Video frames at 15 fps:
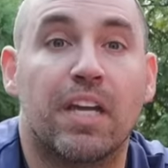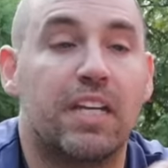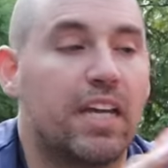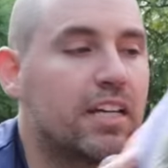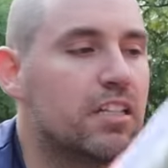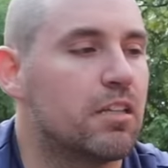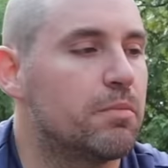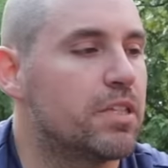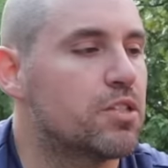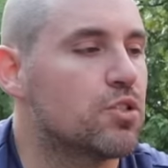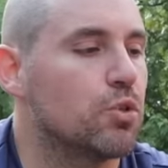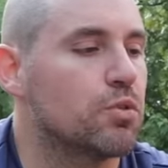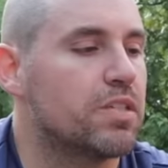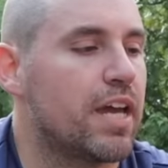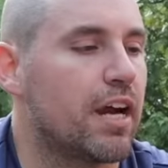getting into the
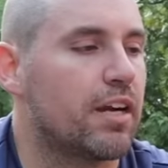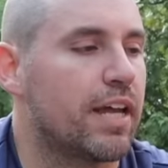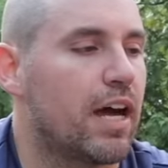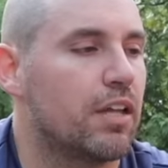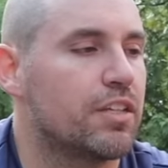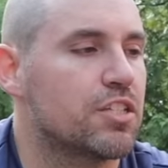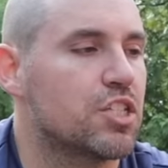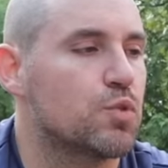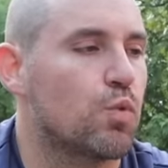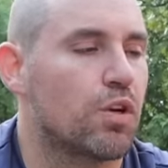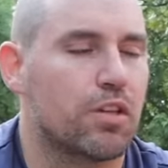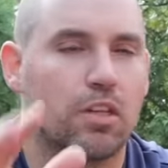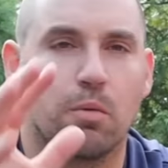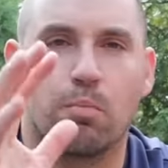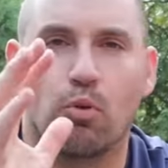midsole teardown, this is where
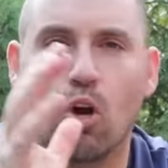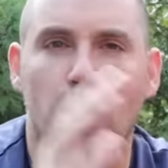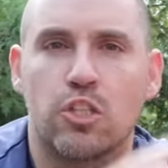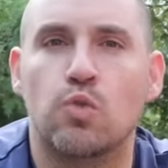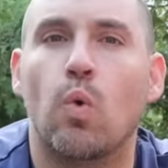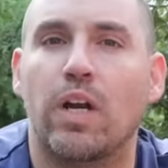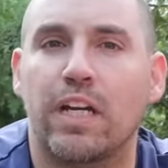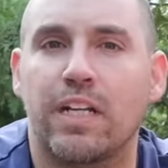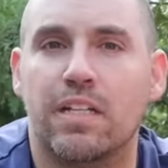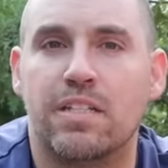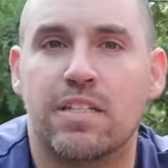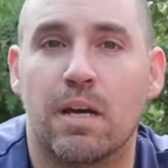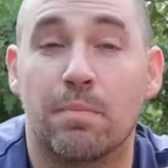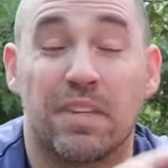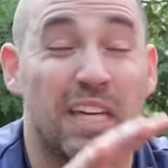the LeBron 20 does
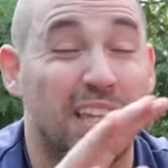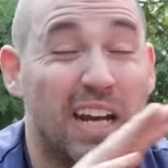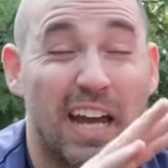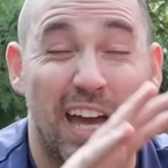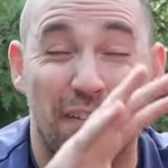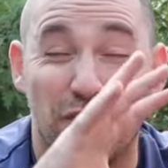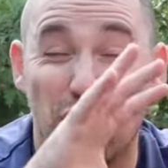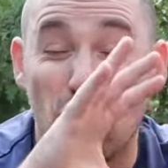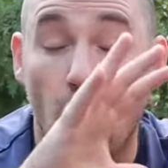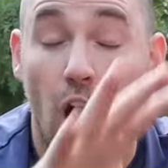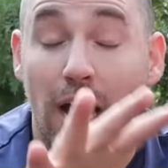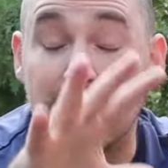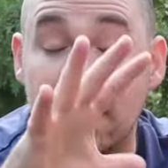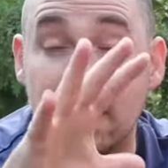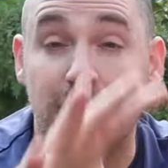something that I have
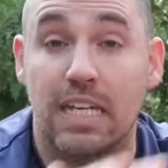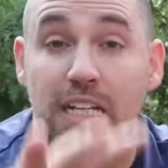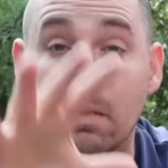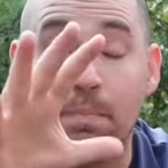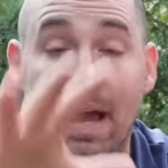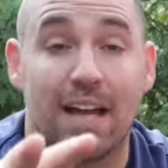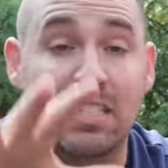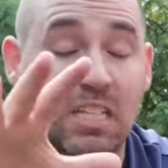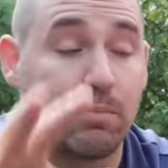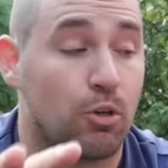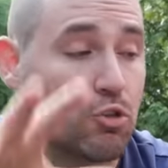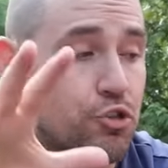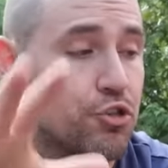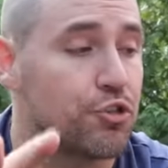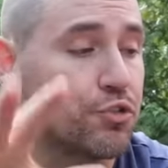not seen a
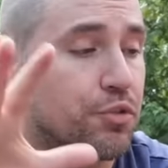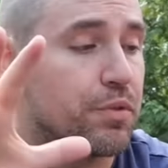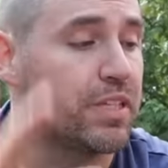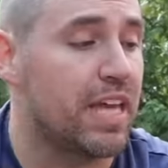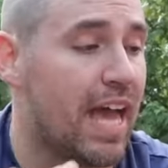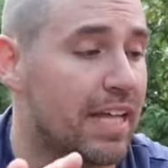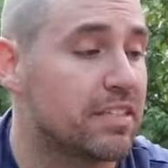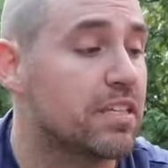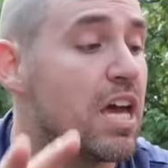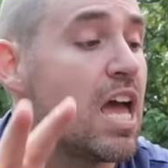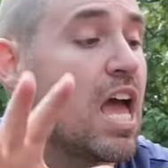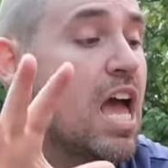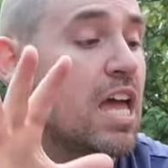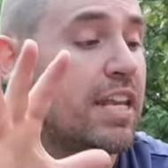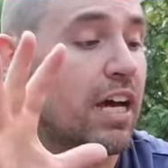basketball shoe do yet.
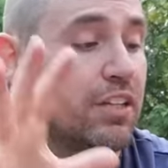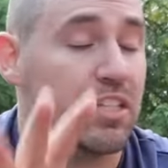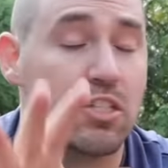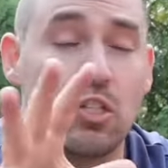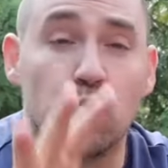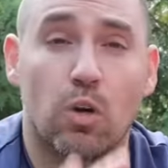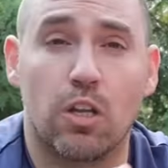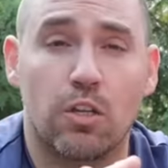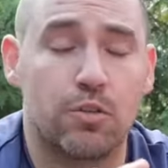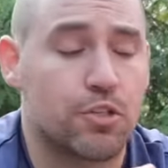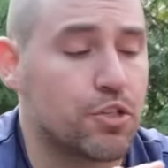Now, this is one of those